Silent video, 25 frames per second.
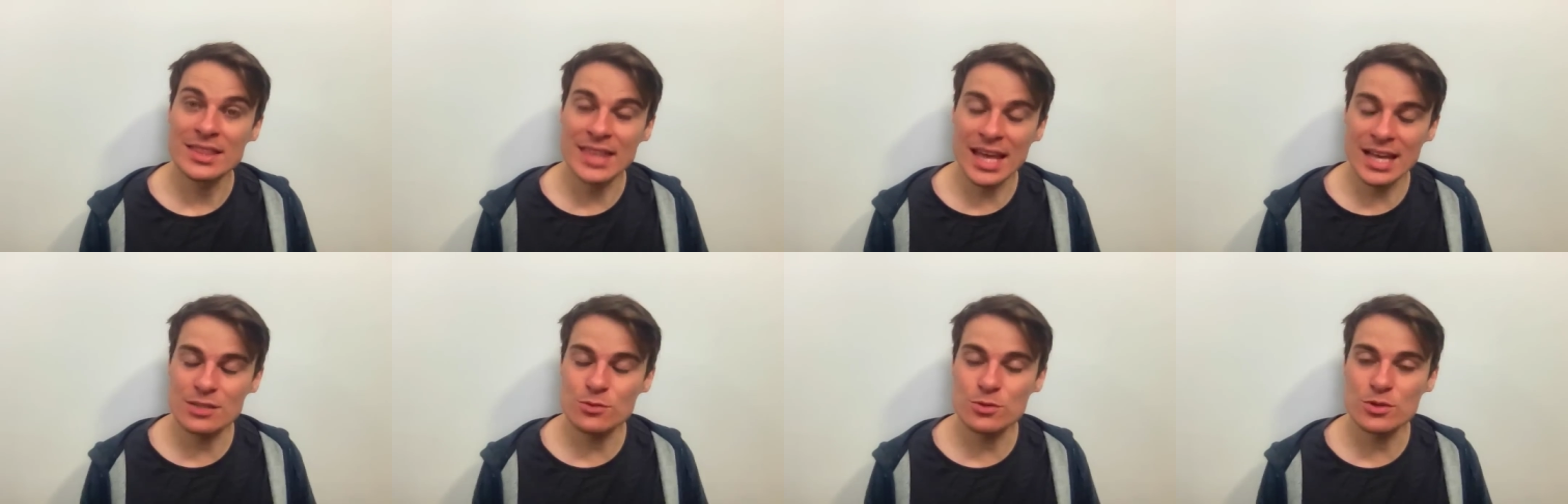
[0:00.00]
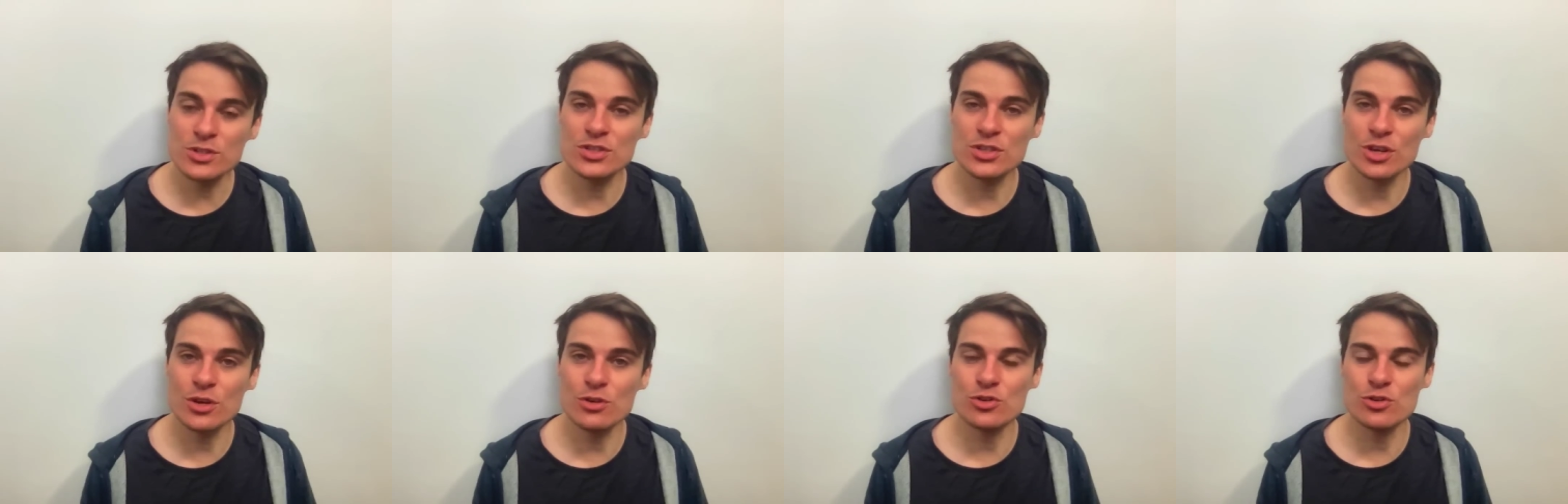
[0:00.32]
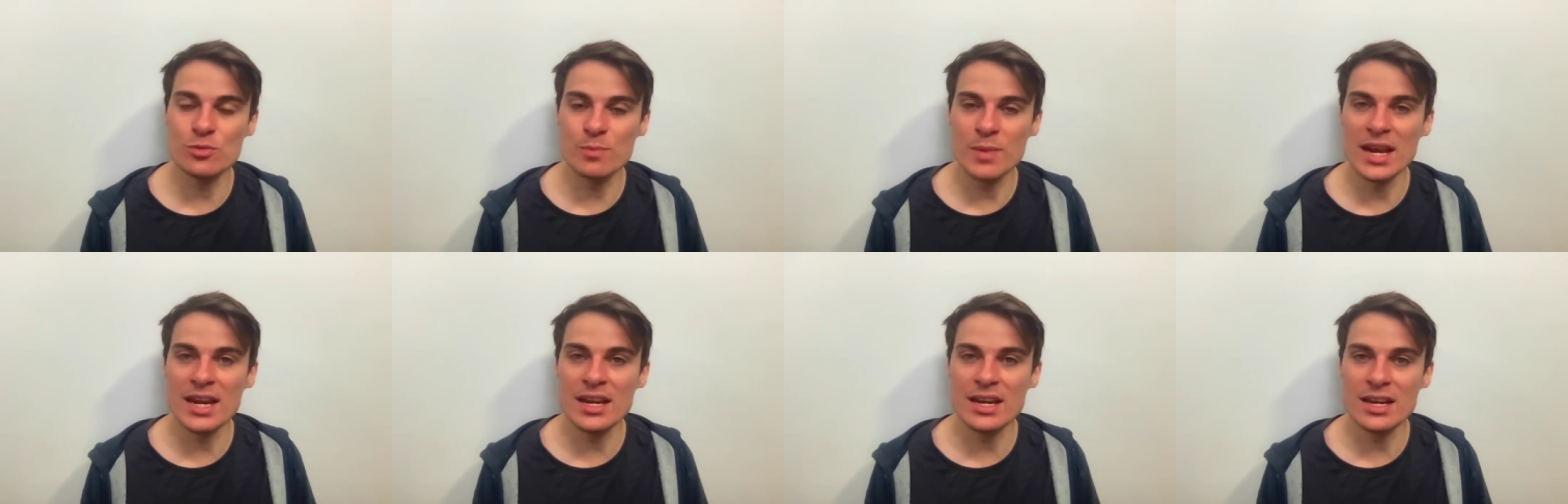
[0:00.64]
That's what
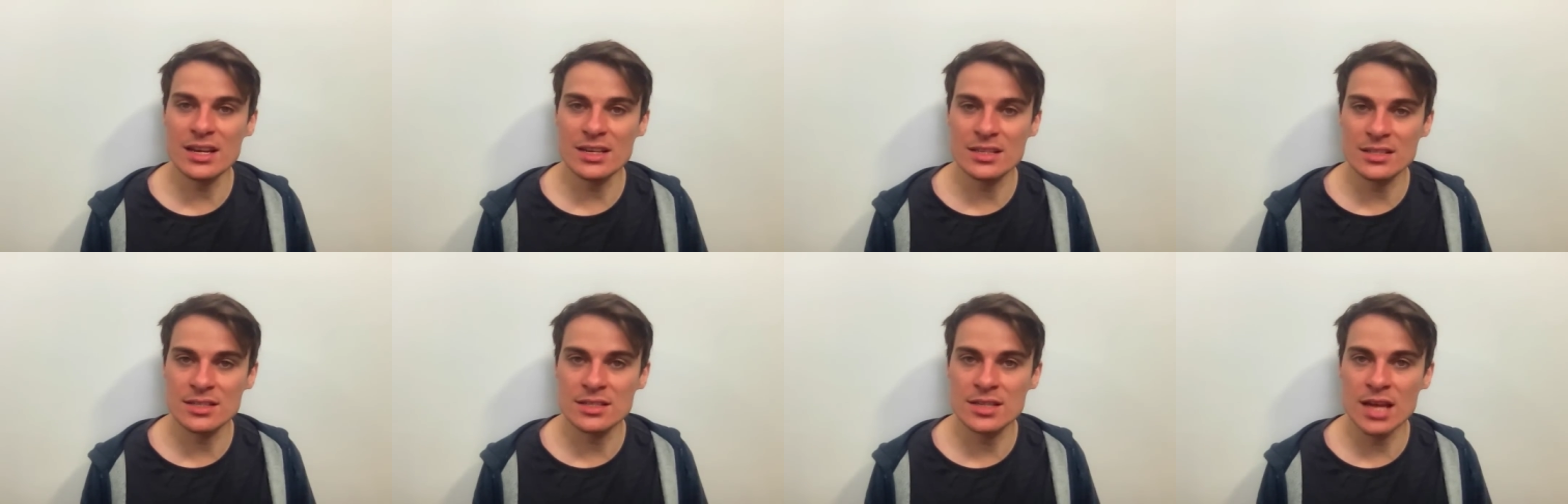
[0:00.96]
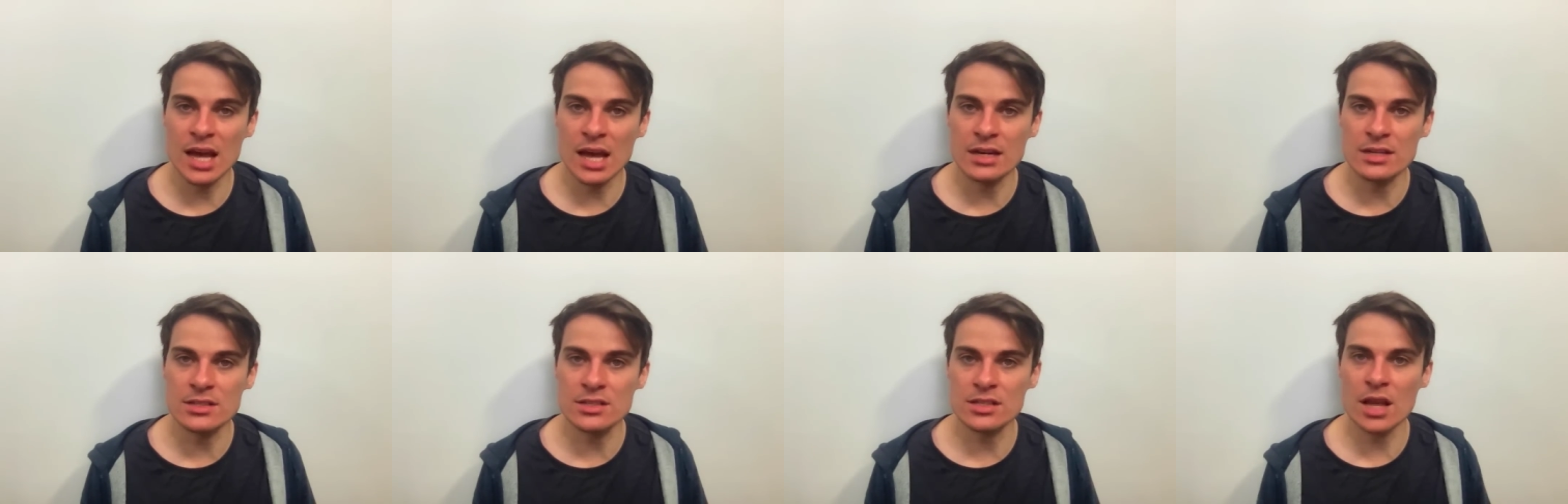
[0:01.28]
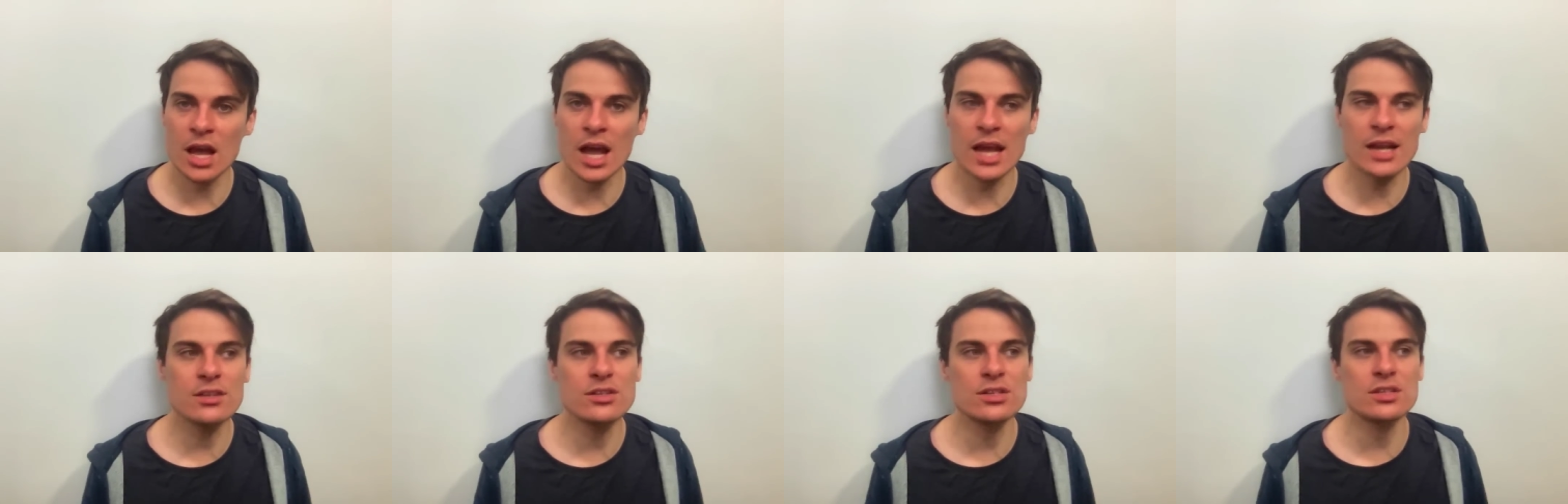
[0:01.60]
social media has done. It's
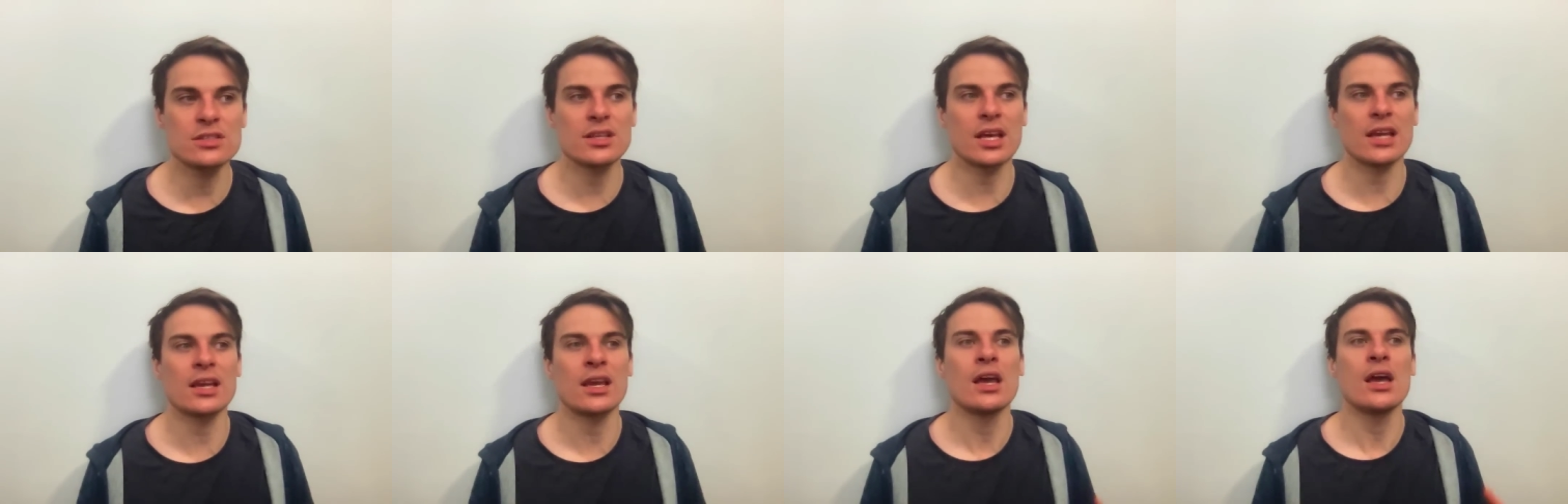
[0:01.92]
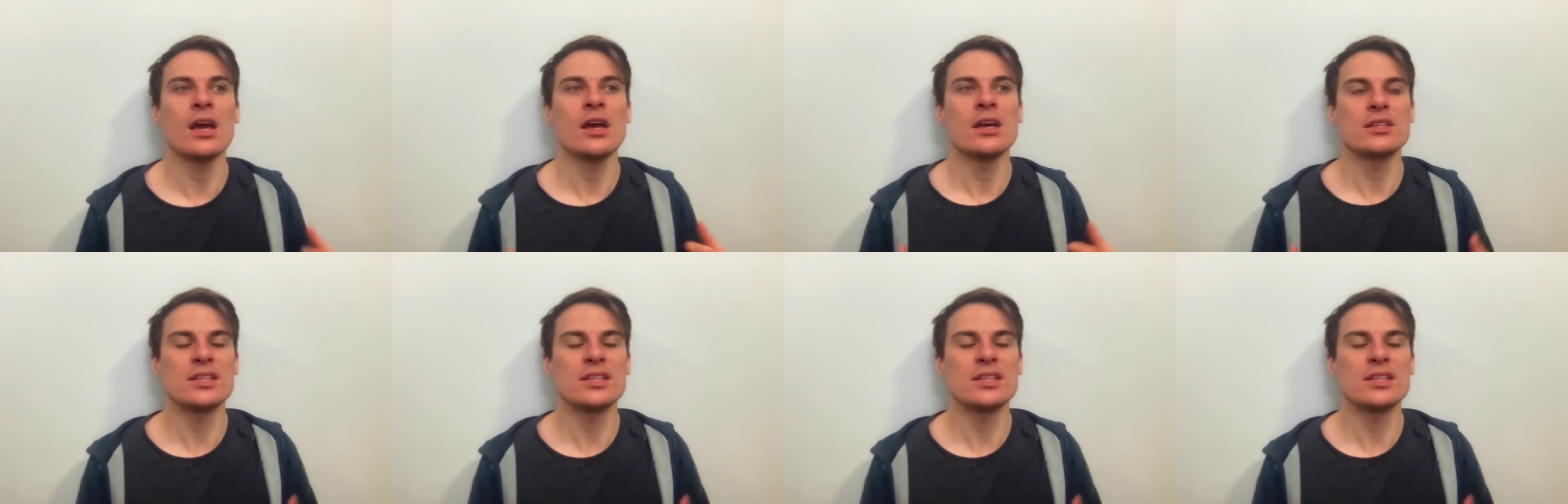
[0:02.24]
kind of just like